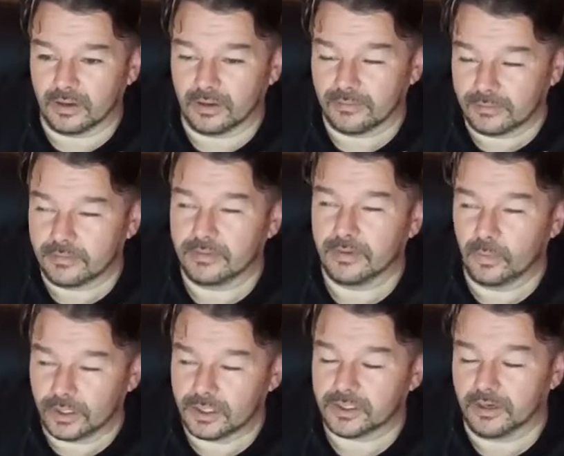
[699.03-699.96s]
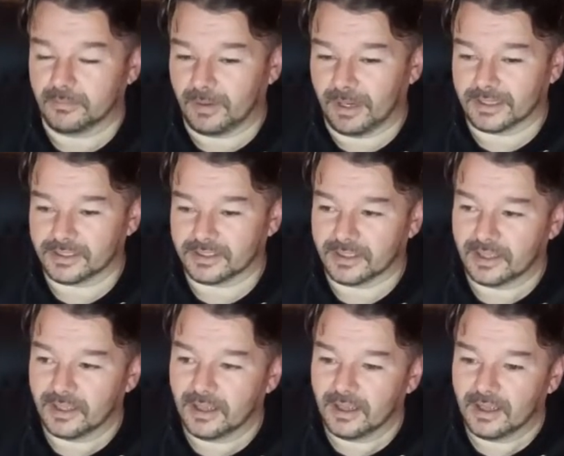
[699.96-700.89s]
in The Witch Unmasked,
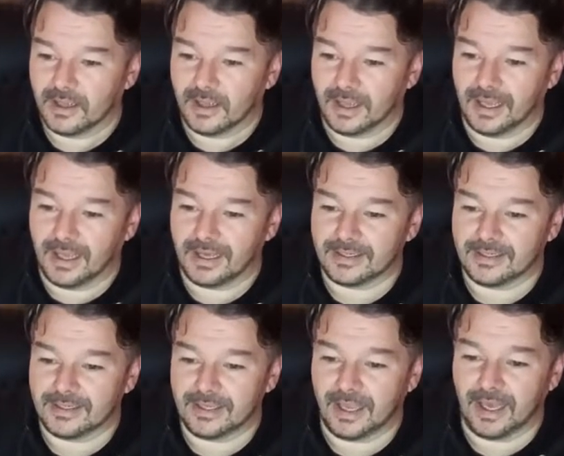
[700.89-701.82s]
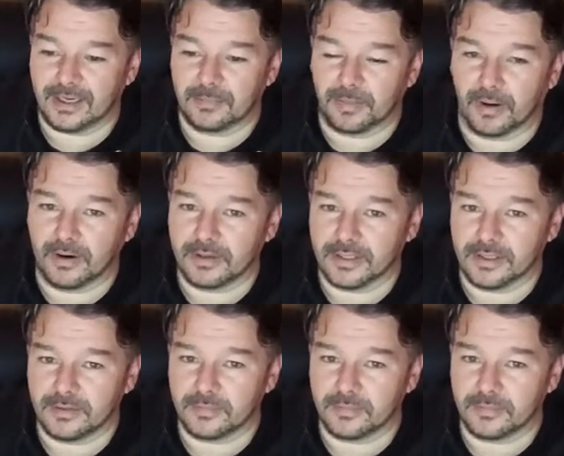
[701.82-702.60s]
and he had a part in it.